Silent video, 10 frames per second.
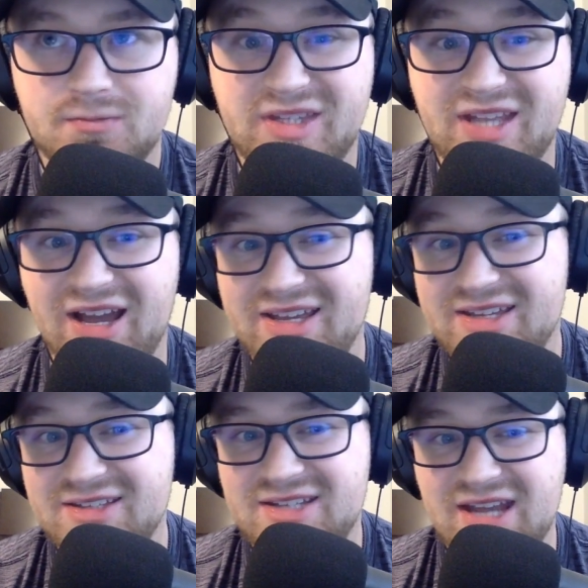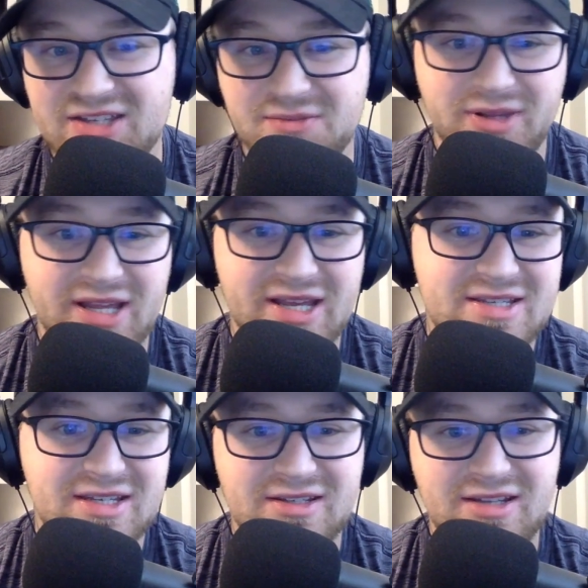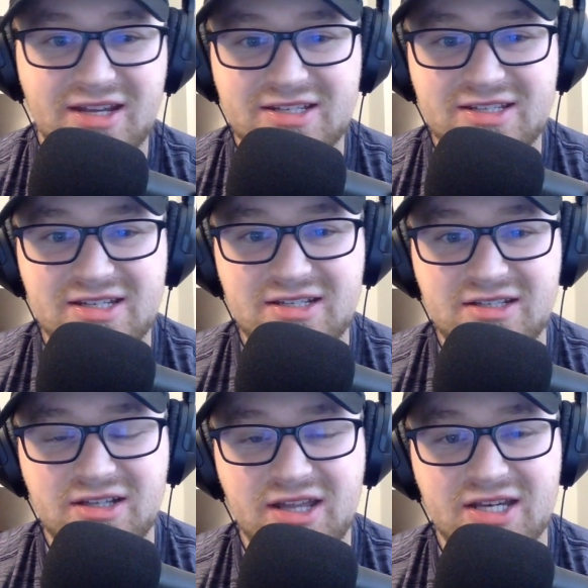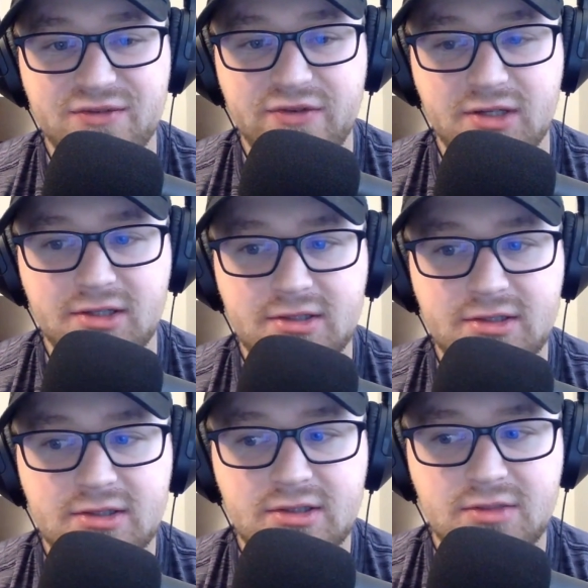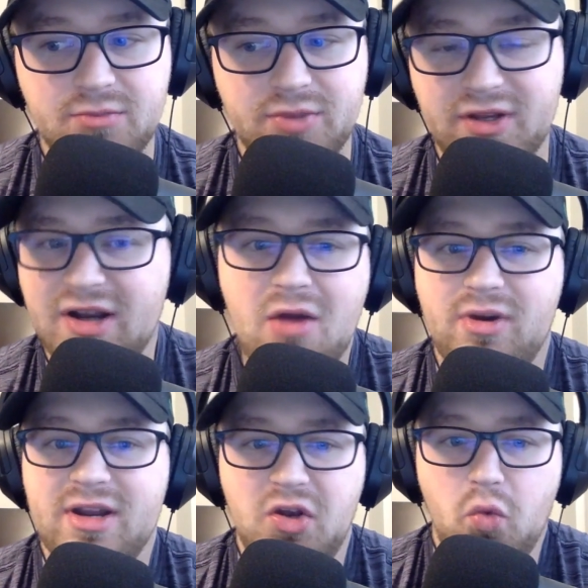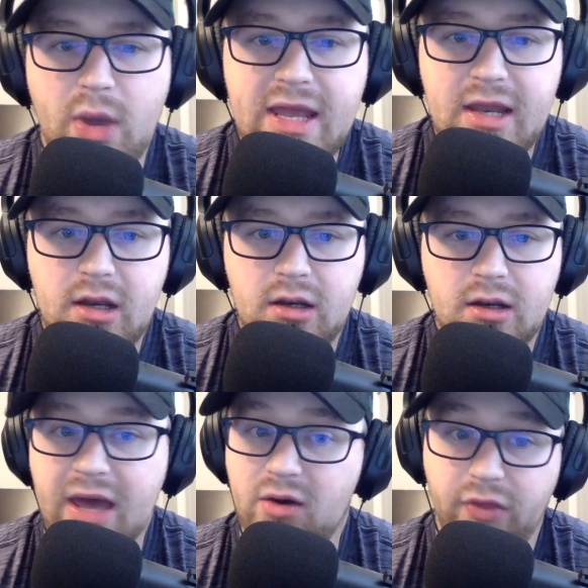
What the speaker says: Titans, he has a place in Tennessee, in Nashville. But they're not ready to win, I don't